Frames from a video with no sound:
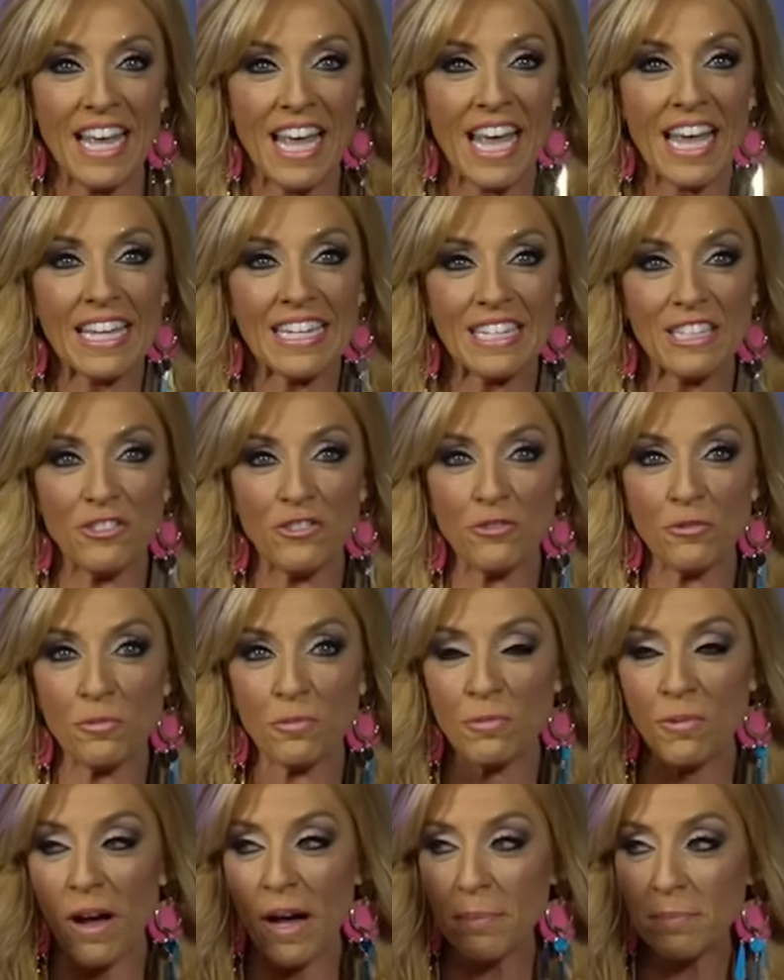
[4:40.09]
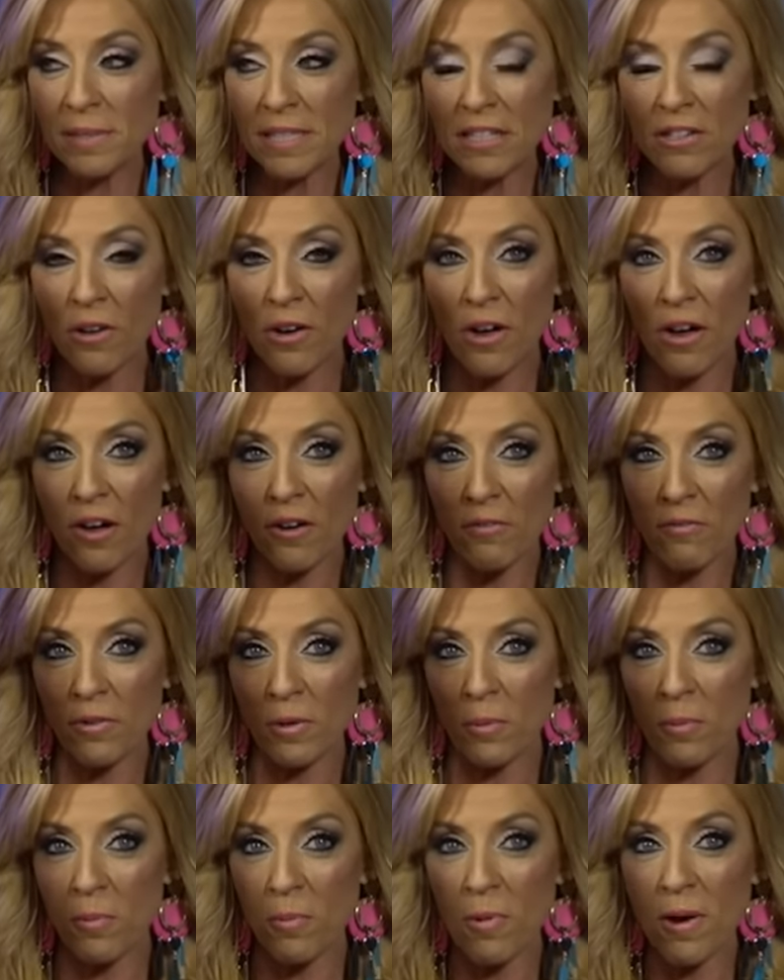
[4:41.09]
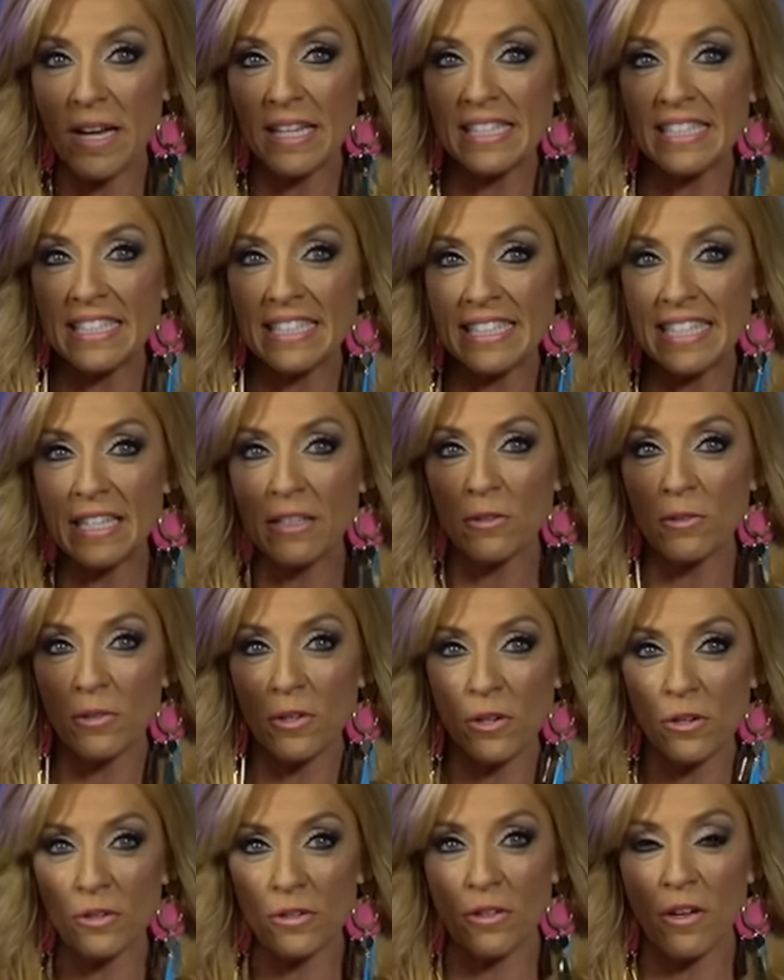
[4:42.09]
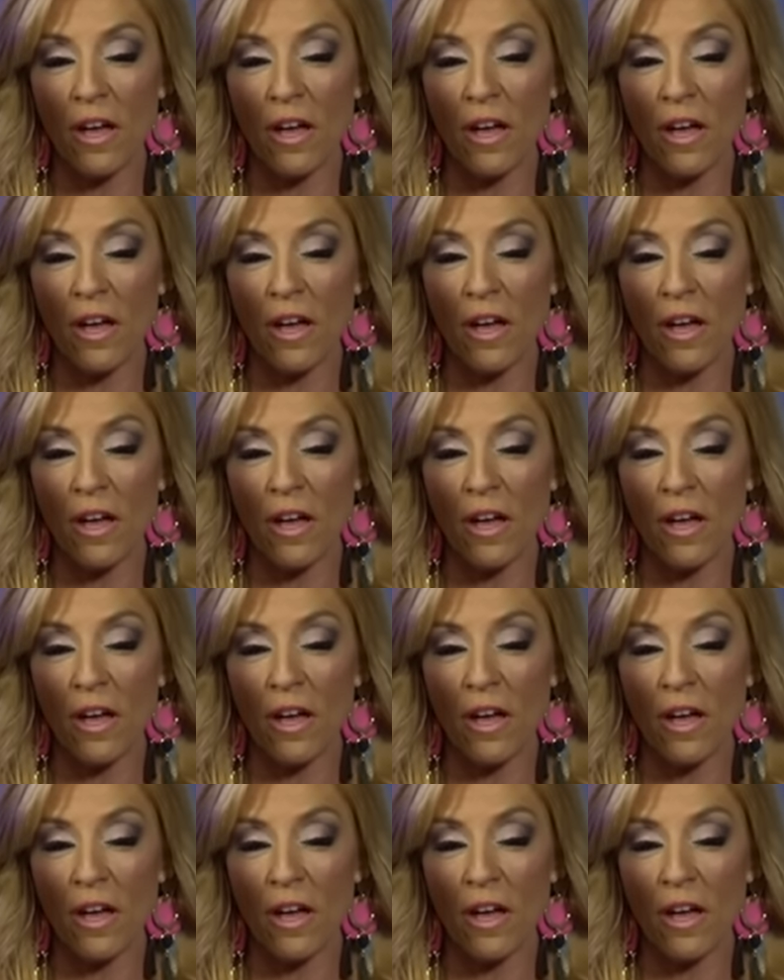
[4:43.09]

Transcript: And he drops it all for one single kernel